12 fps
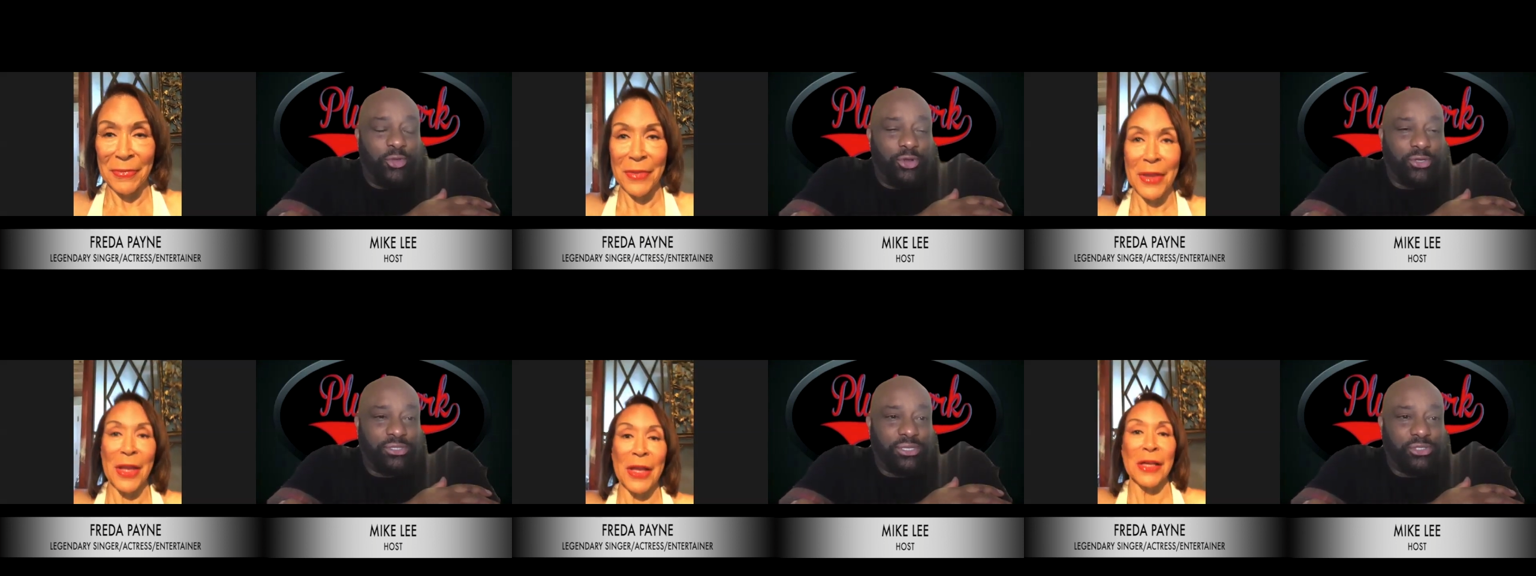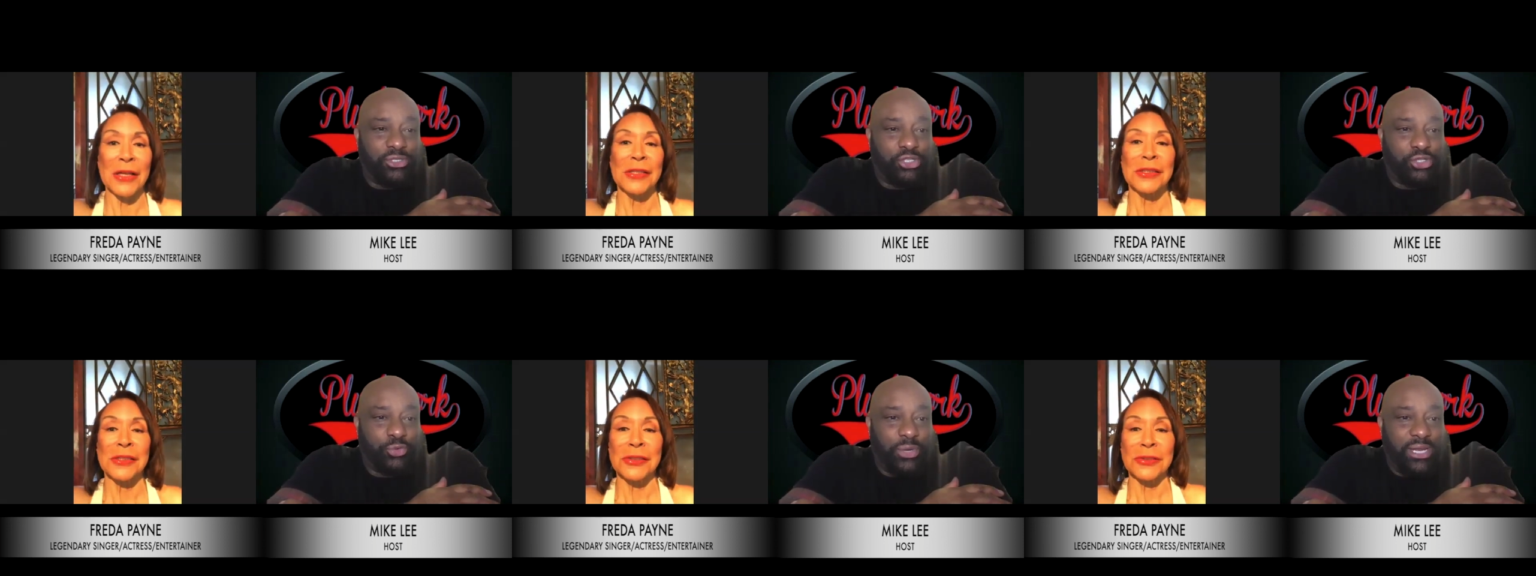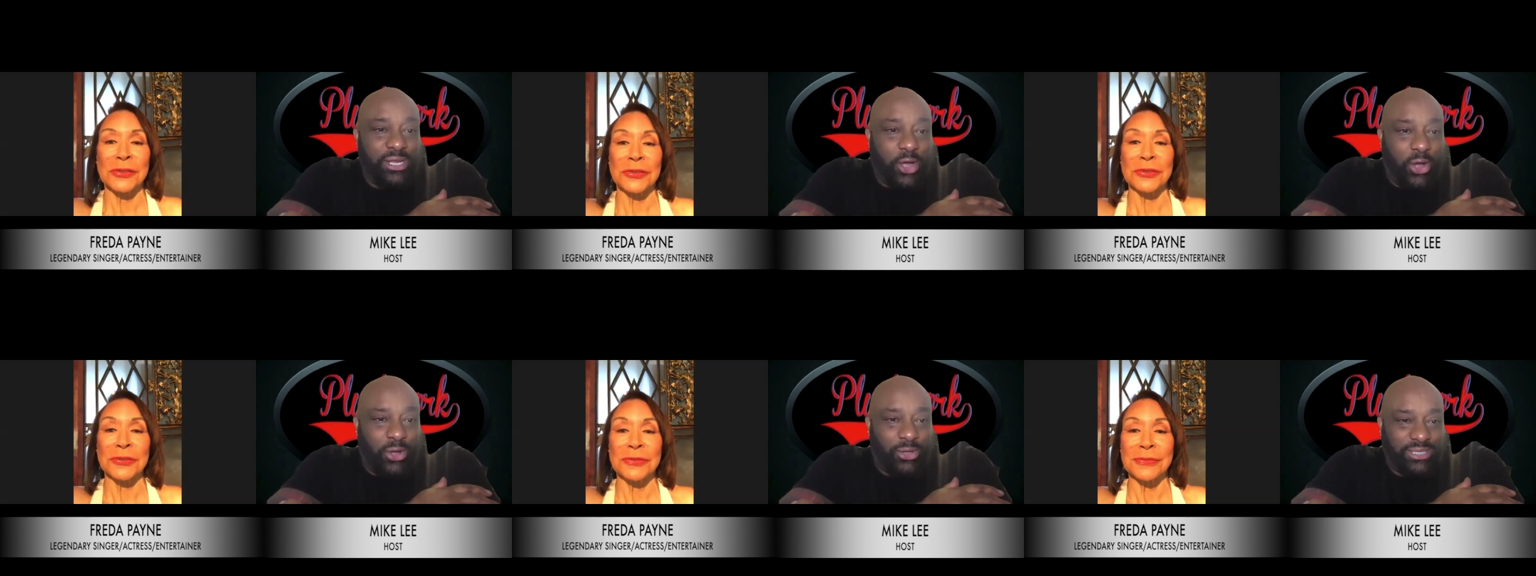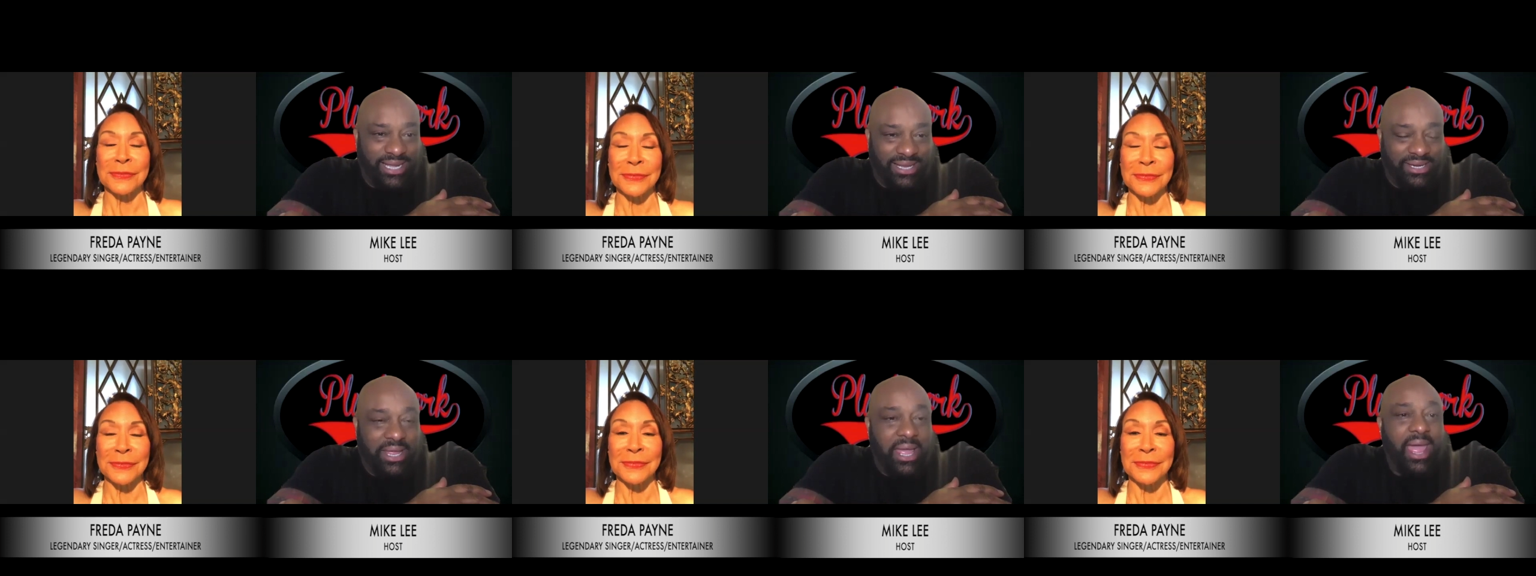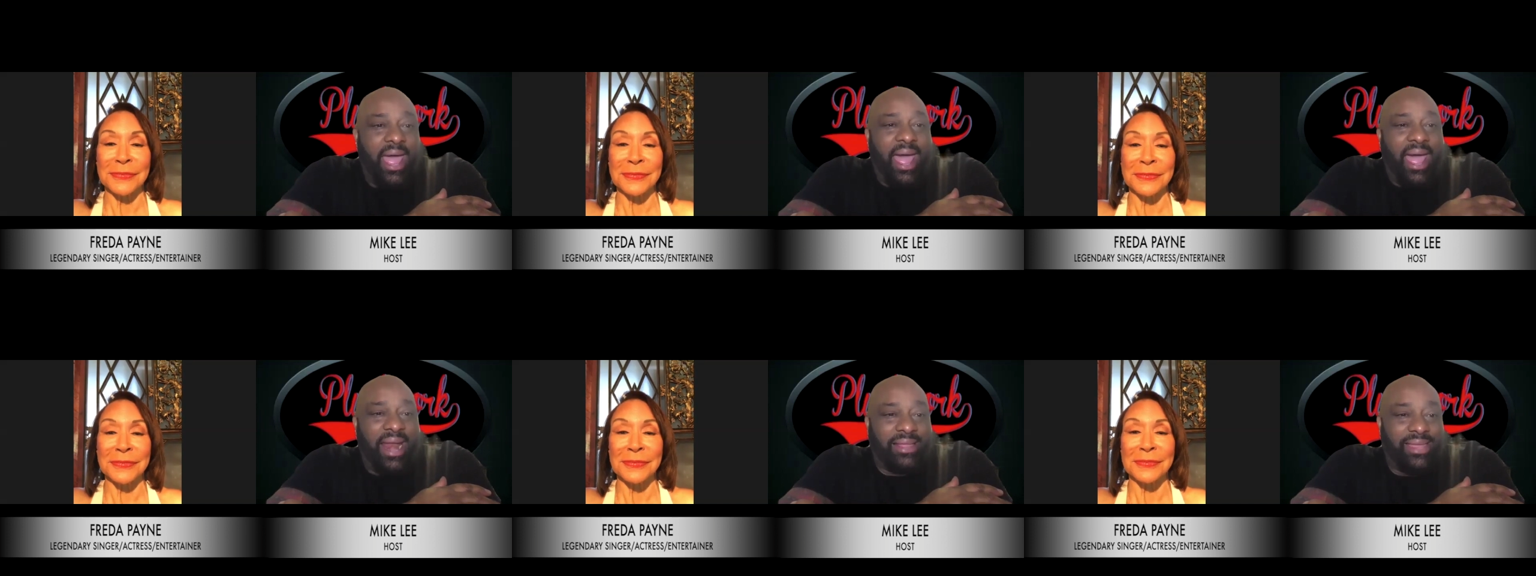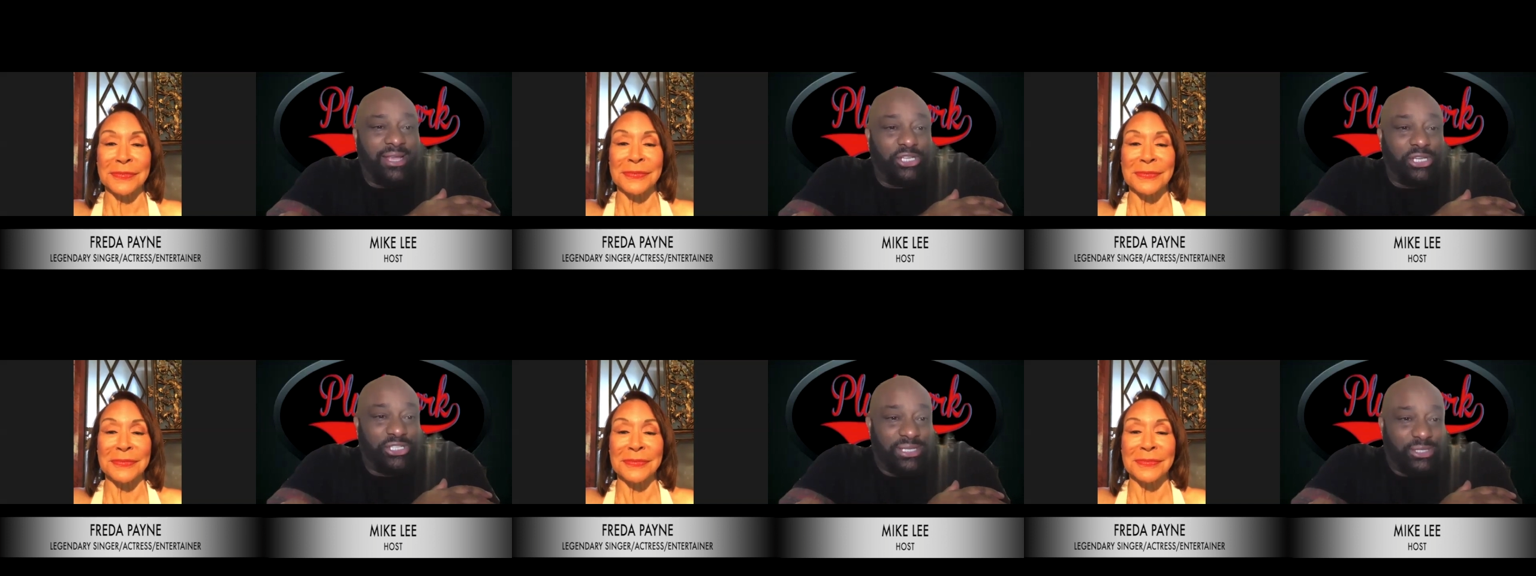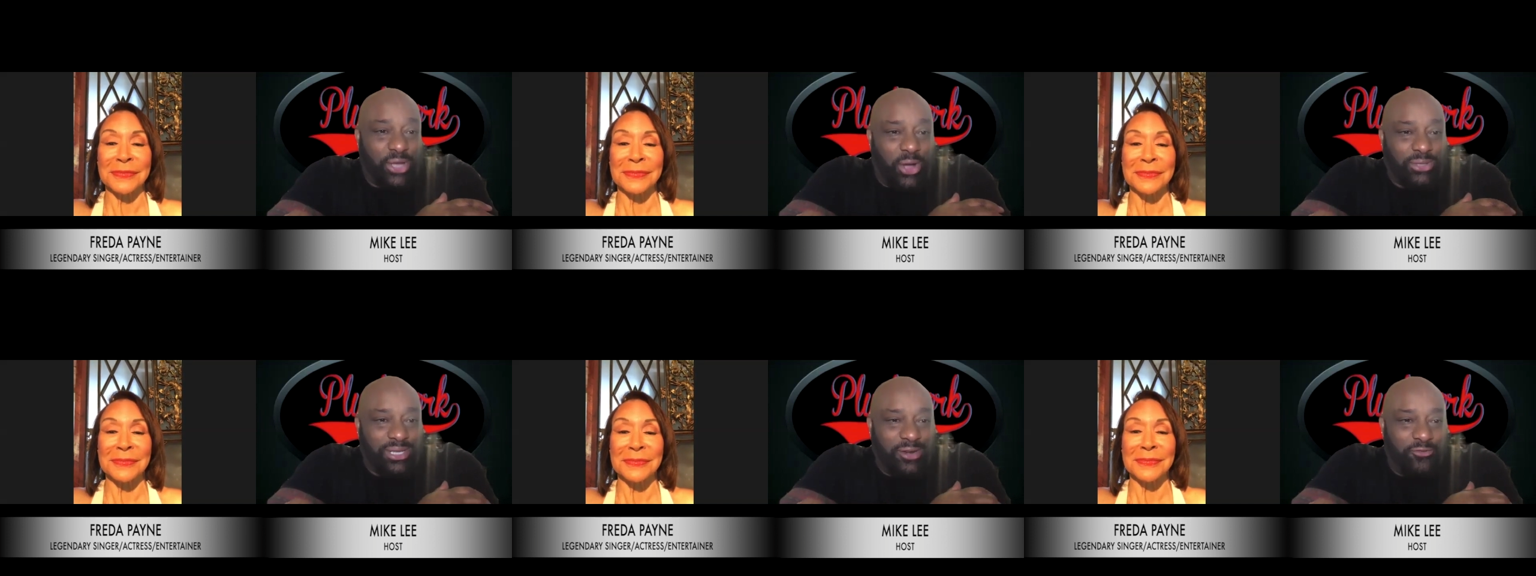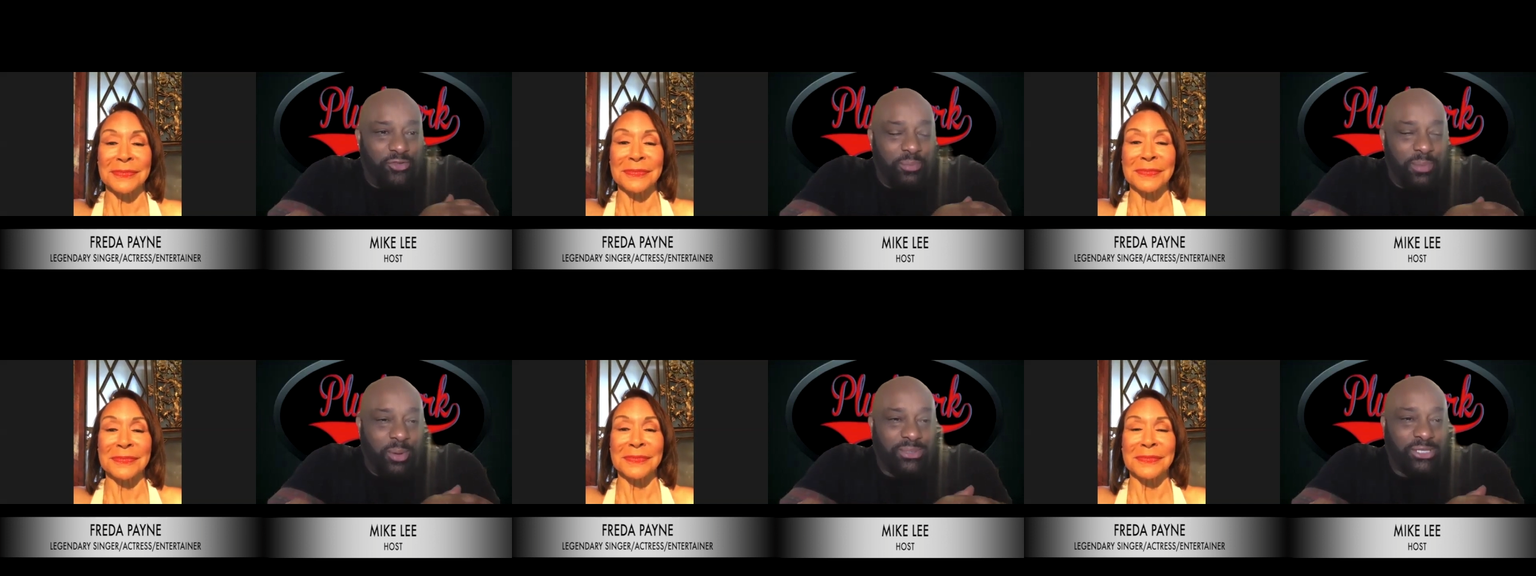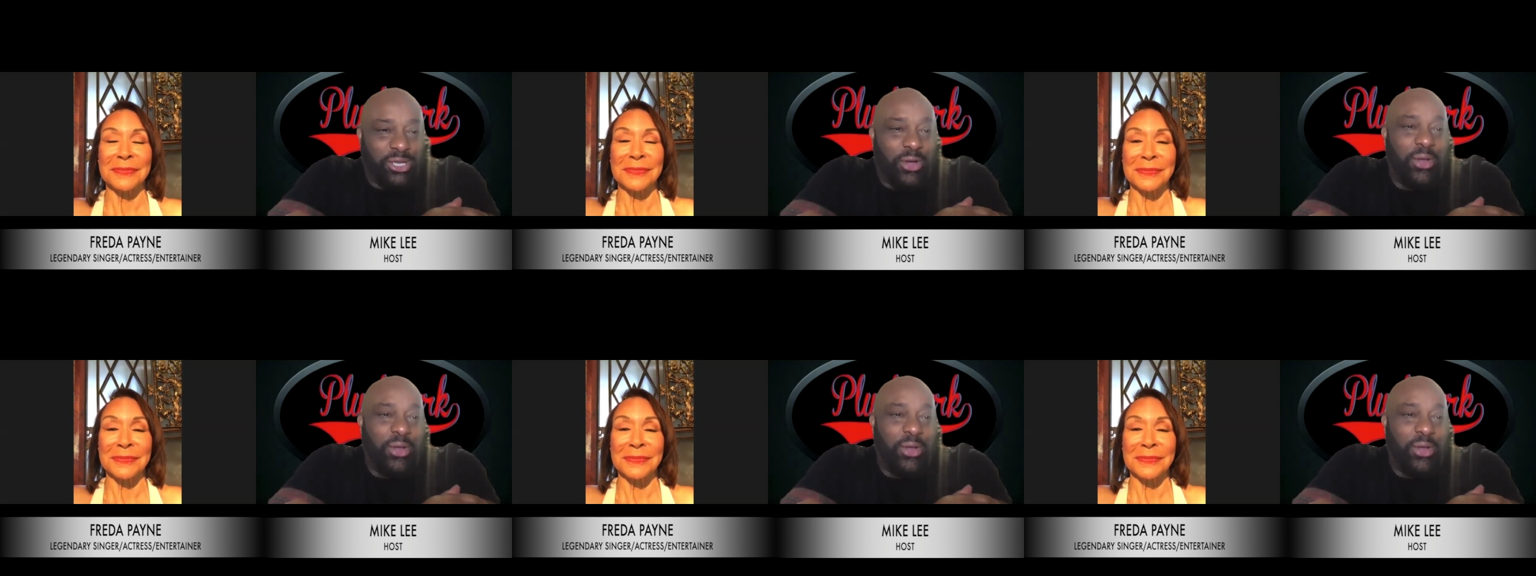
Speaker 1: your sister Cherie called in, and I think she just called in a few moments ago.